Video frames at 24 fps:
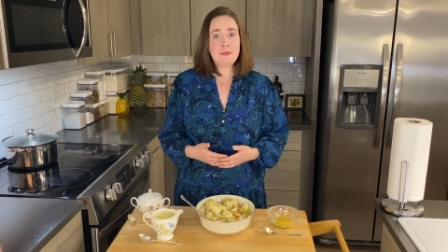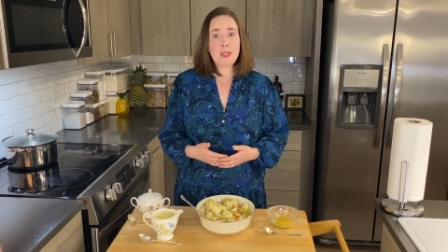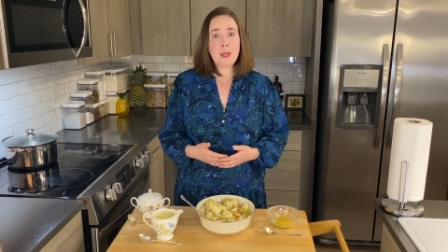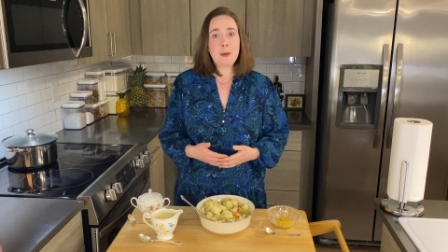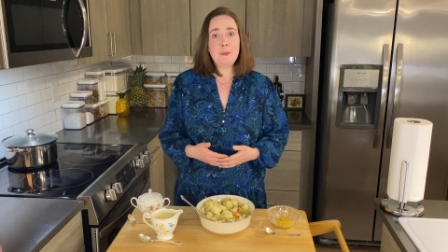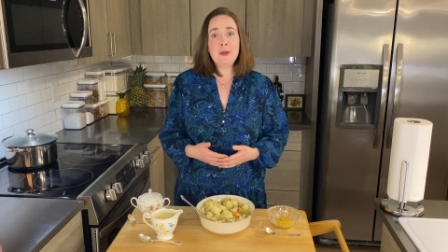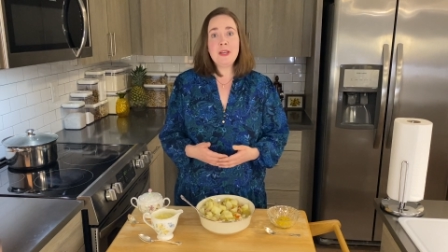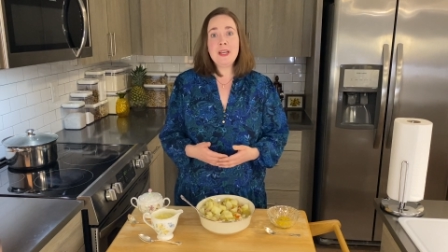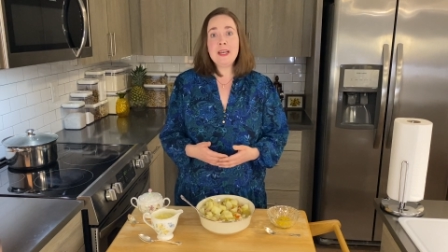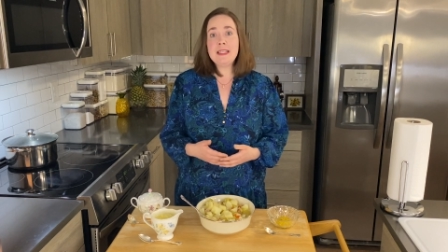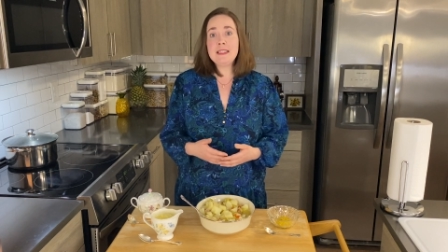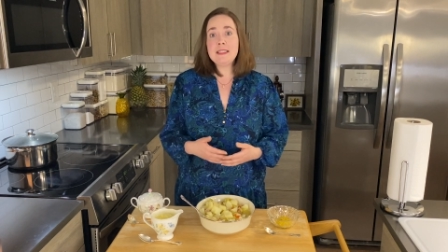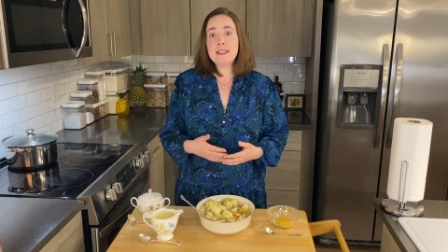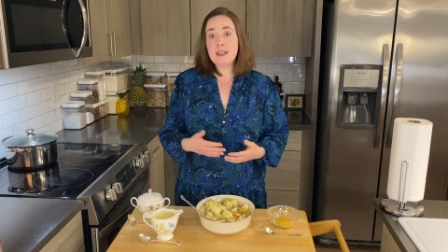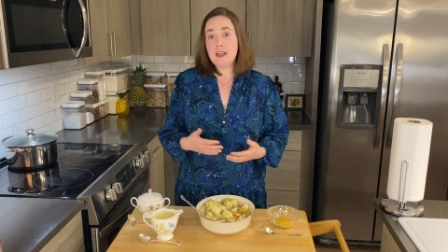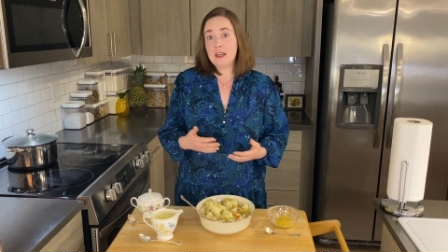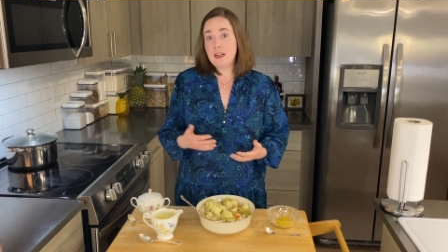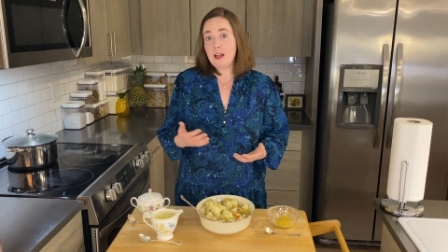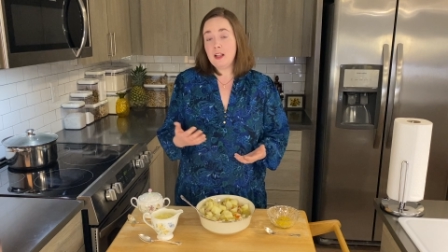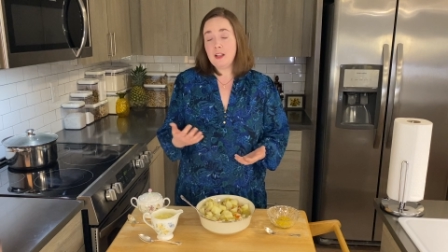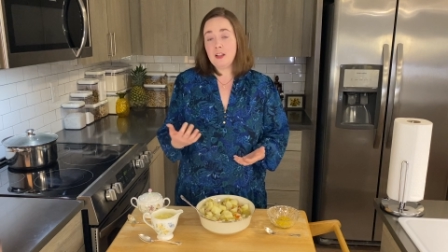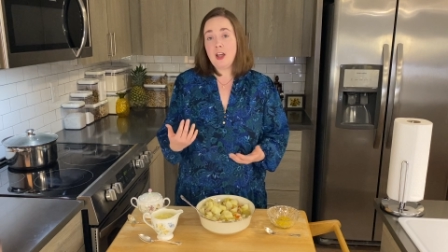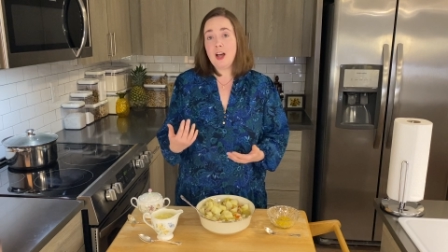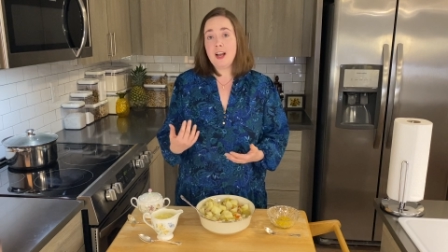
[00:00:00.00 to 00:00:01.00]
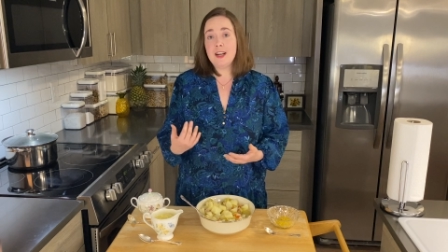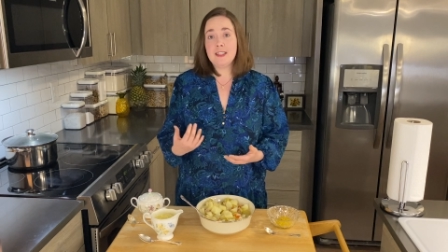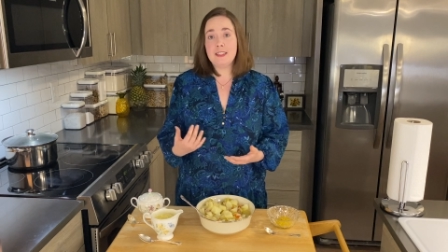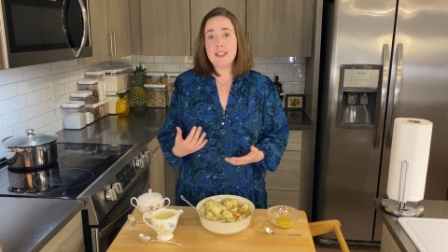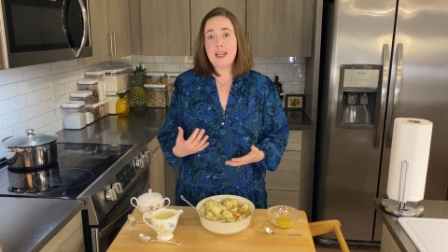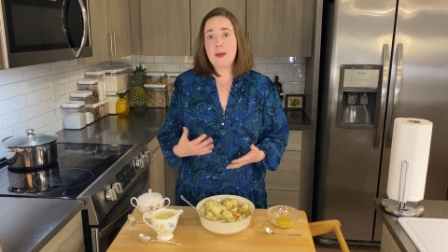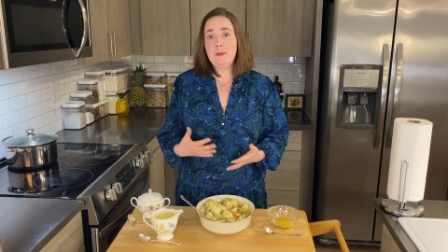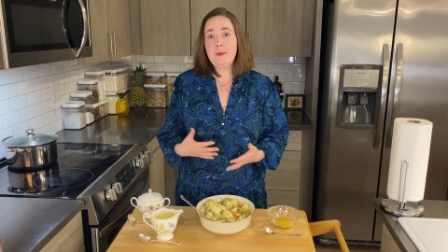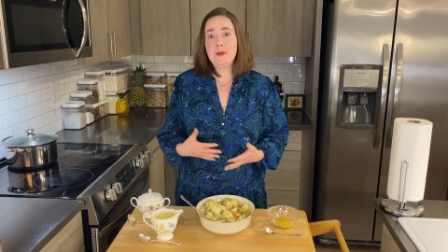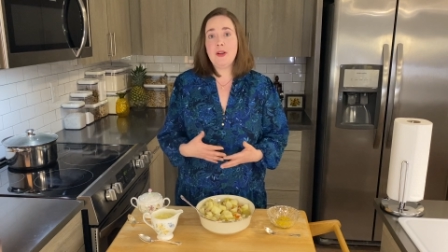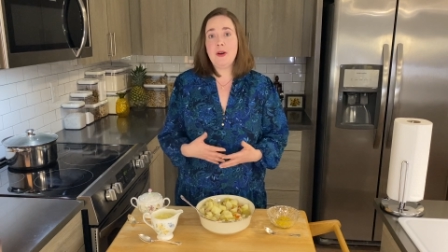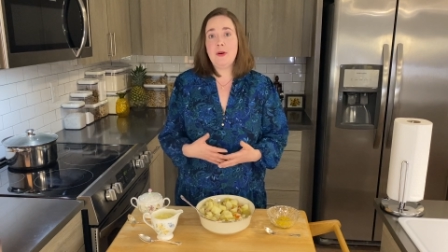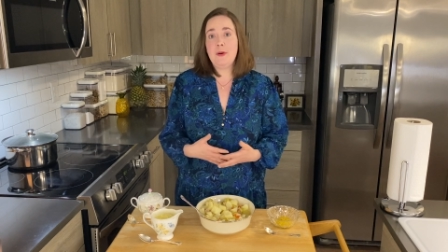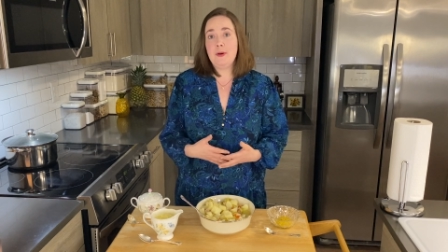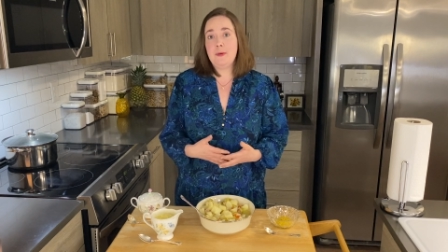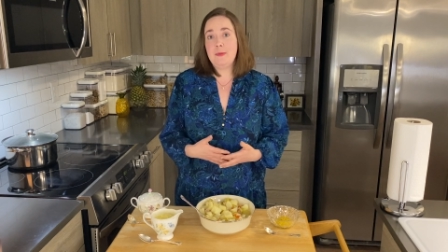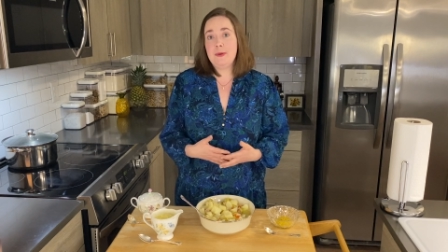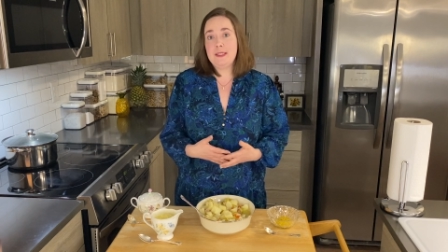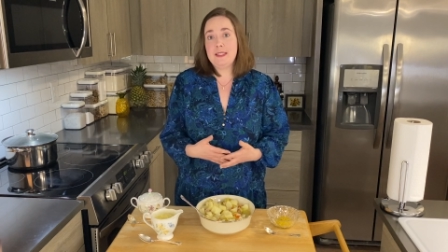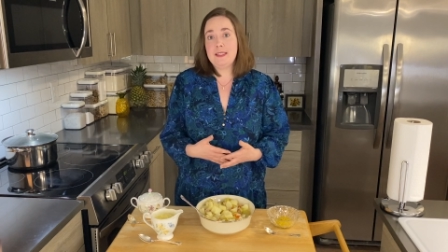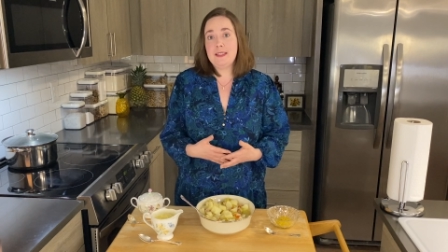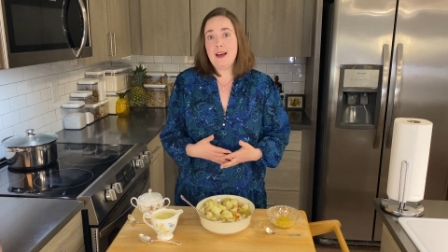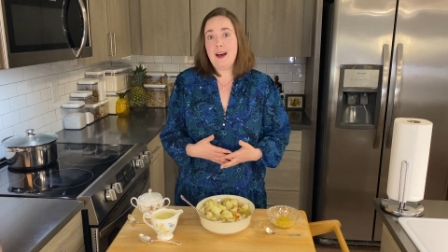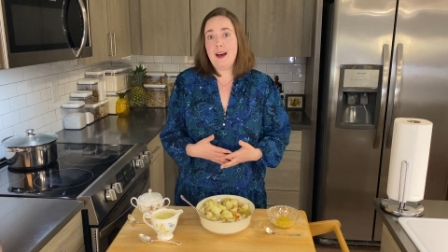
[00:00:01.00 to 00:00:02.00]
because a long time ago it
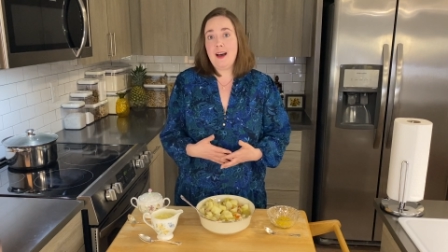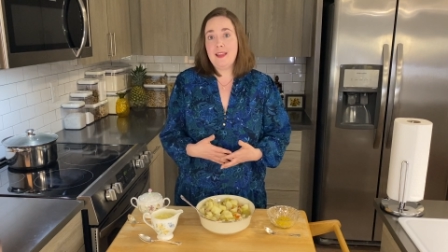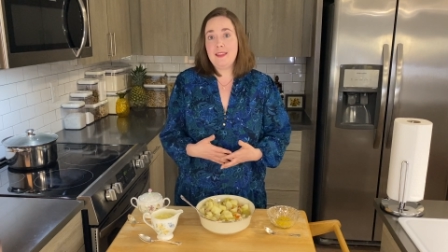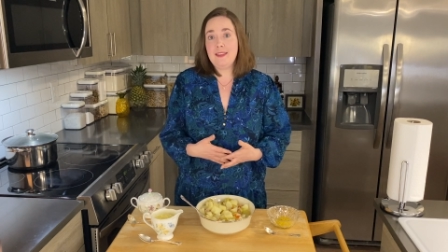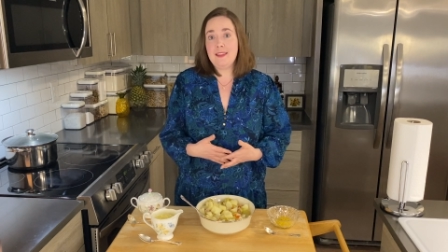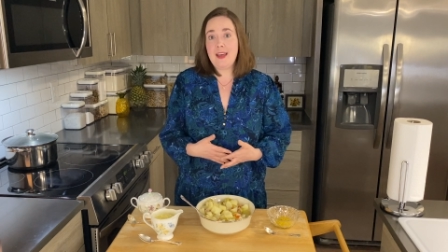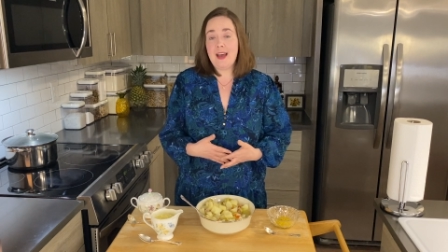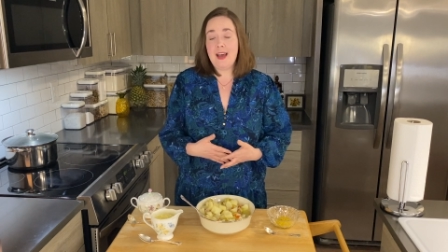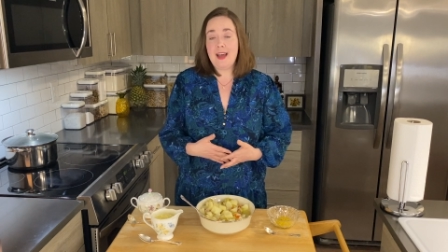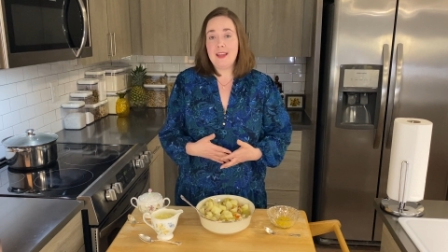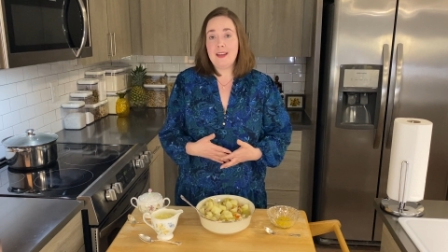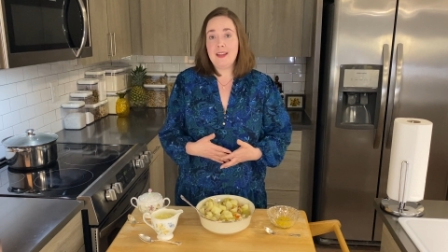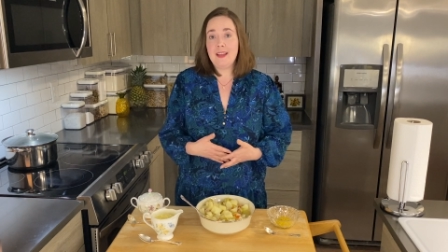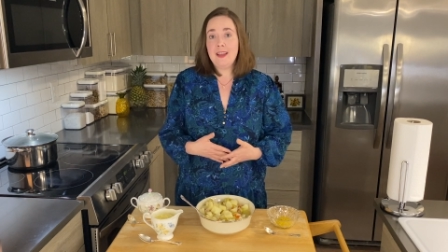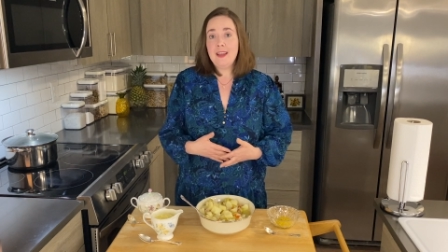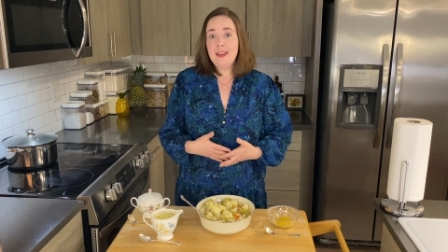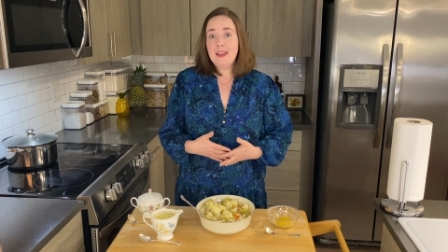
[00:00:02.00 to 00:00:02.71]
was thought that